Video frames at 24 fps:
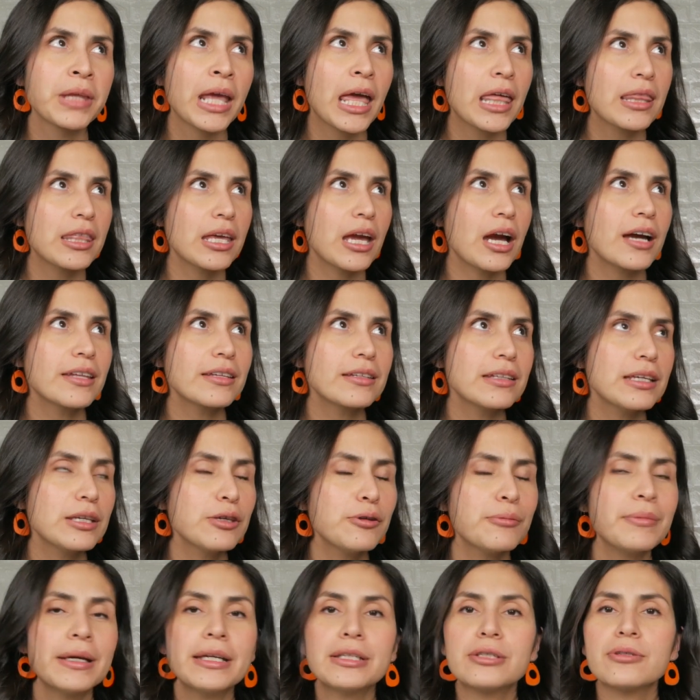The other thing
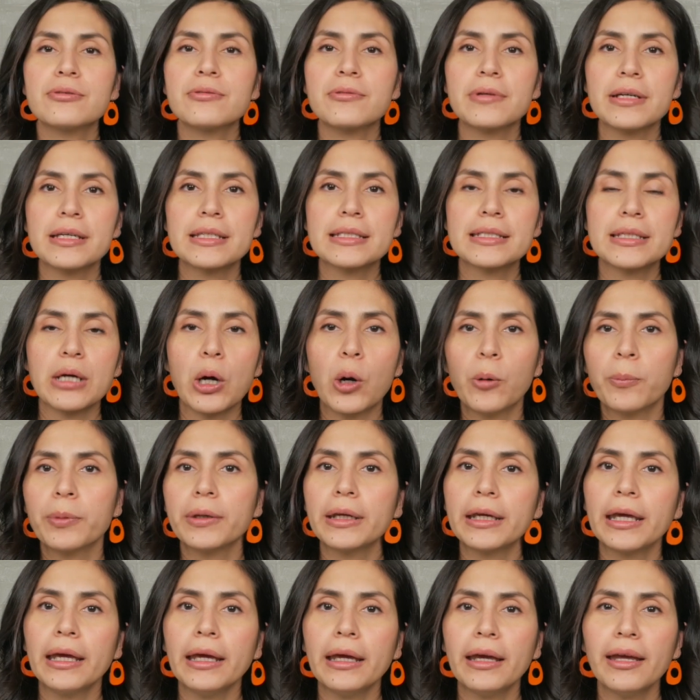you may do is open
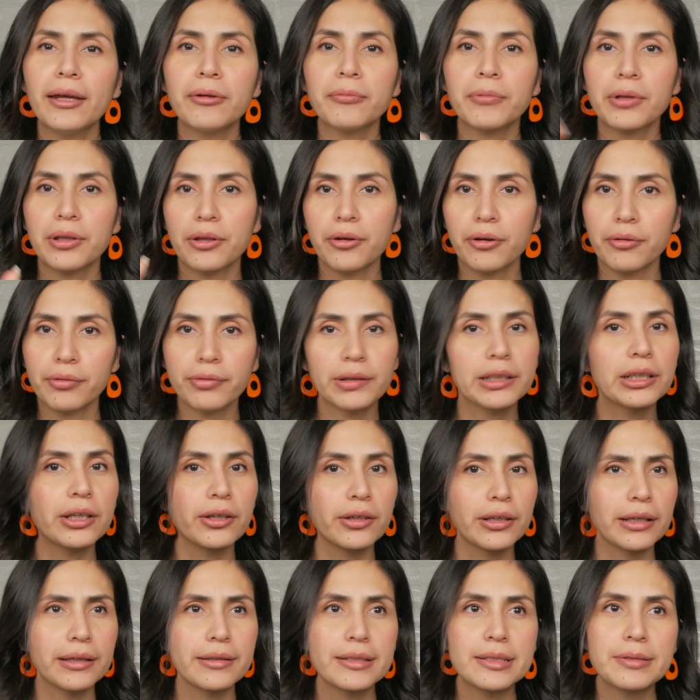a can with your
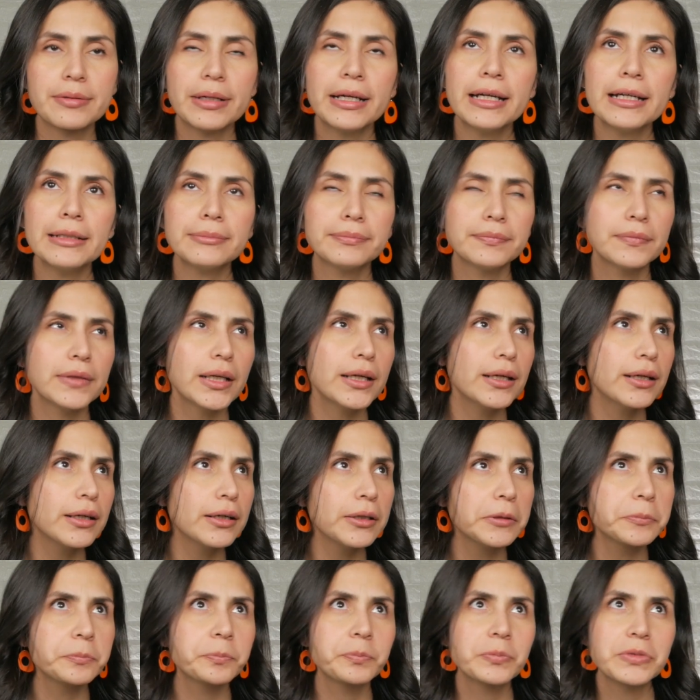fingernails, right?
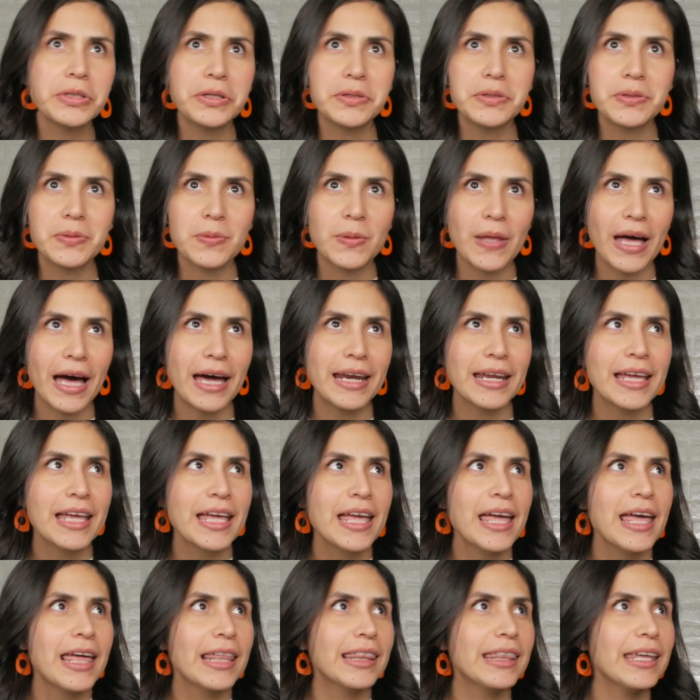No, don't do that.
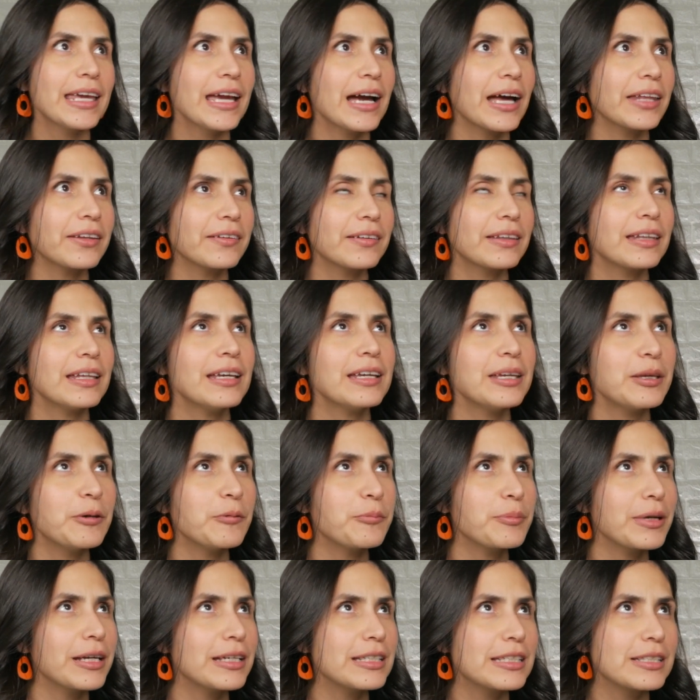The other thing you
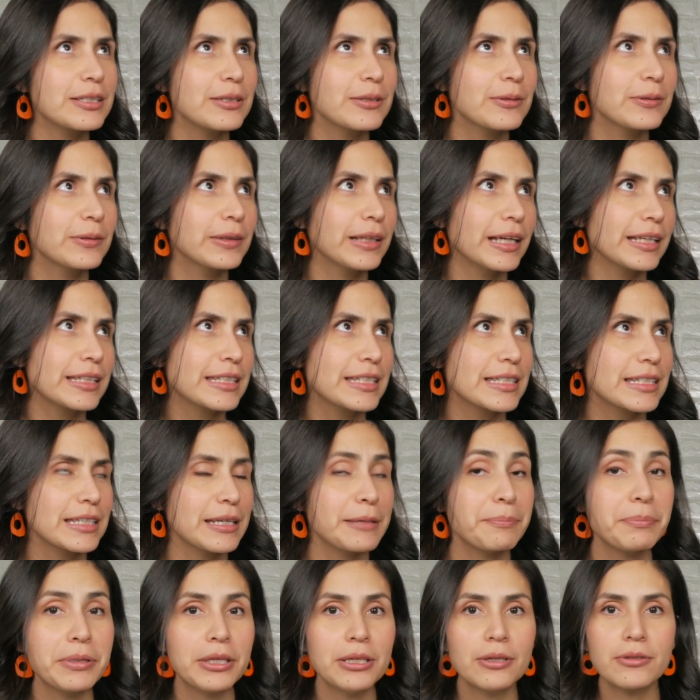may do, let's
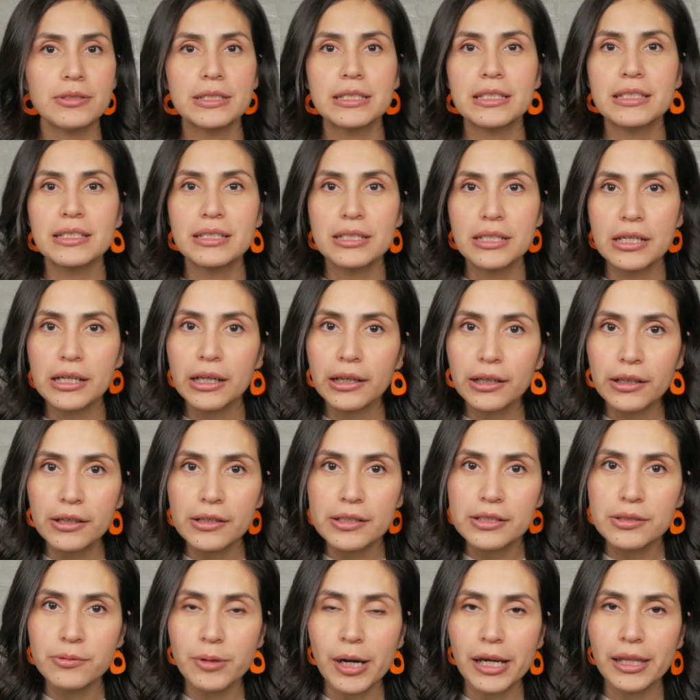see, peel
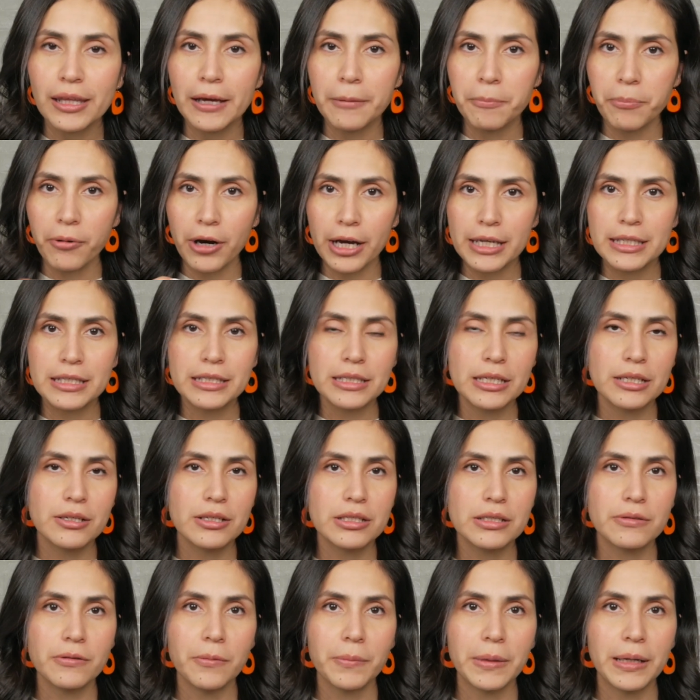stickers, right? Like price
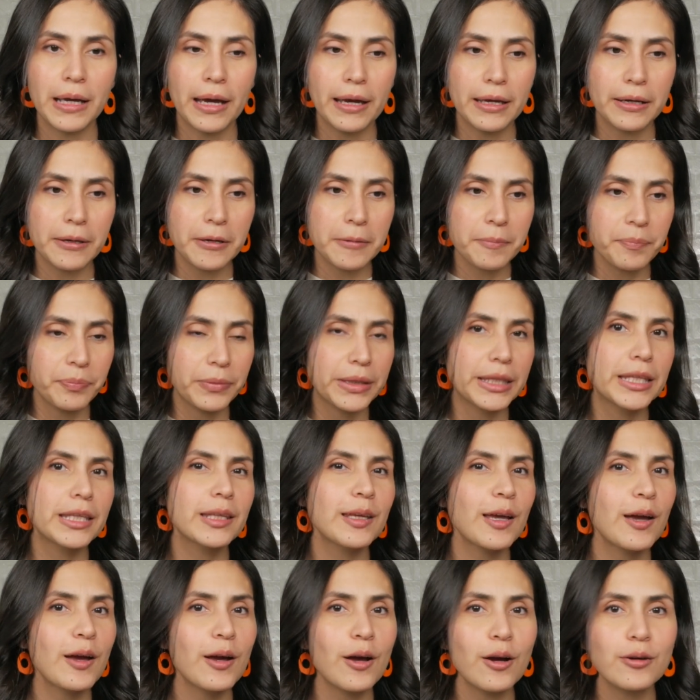stickers from an item.
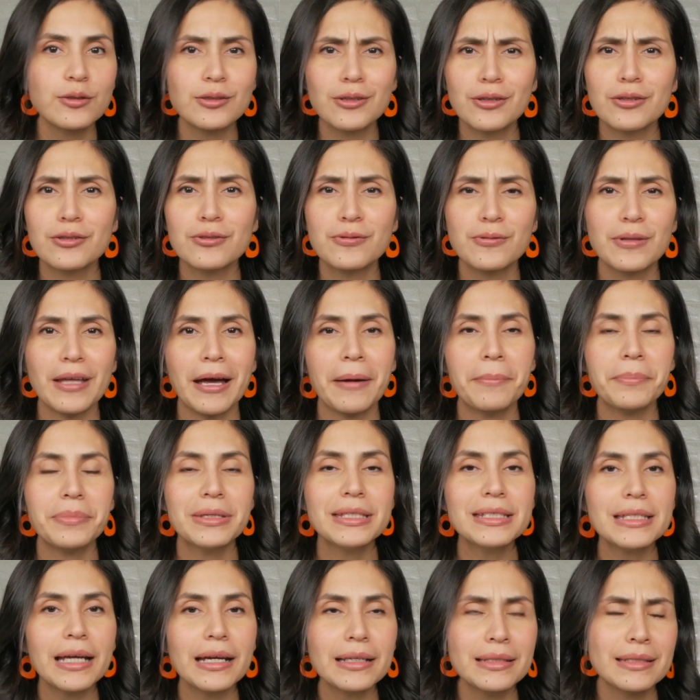No, don't do that.
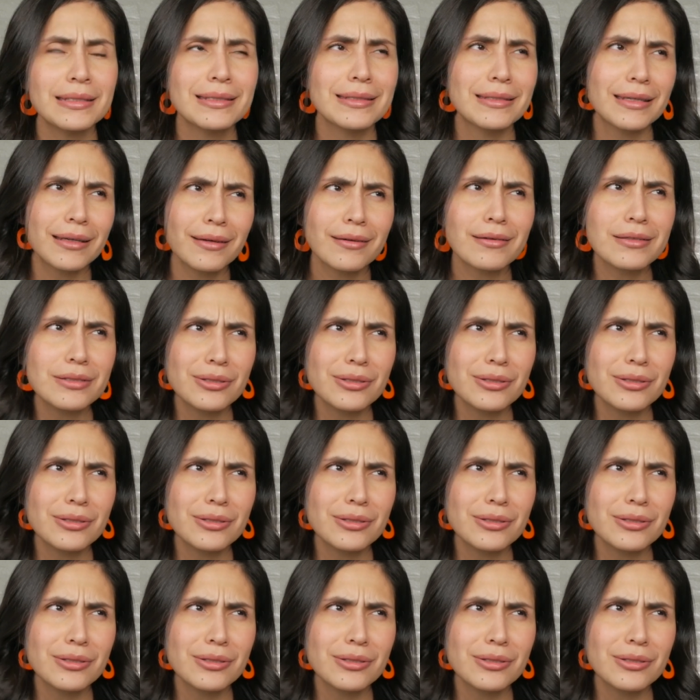Besides stickers,